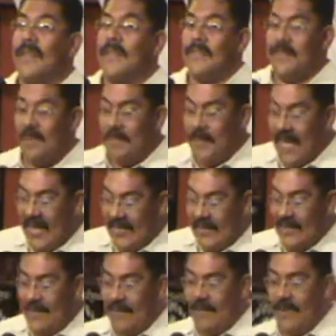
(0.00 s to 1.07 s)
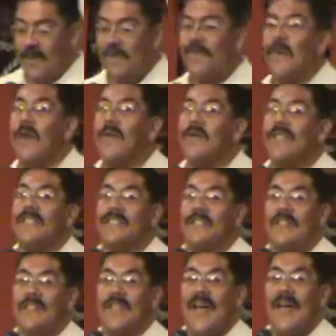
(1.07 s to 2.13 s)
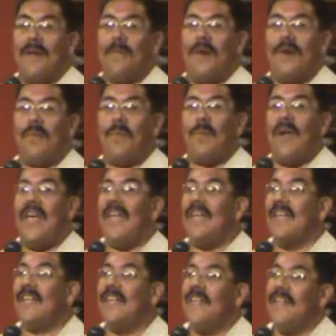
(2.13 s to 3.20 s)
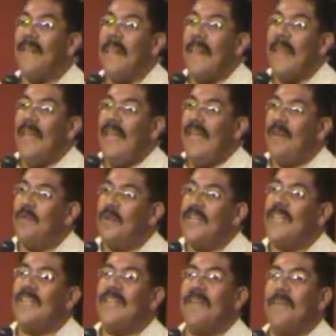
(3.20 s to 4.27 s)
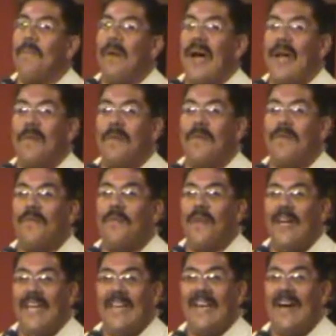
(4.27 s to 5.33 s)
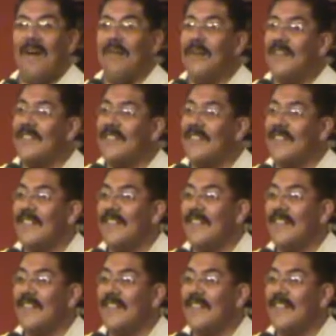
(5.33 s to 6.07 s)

Could you imagine if you focused your time on praying and reading your Bible for eight hours?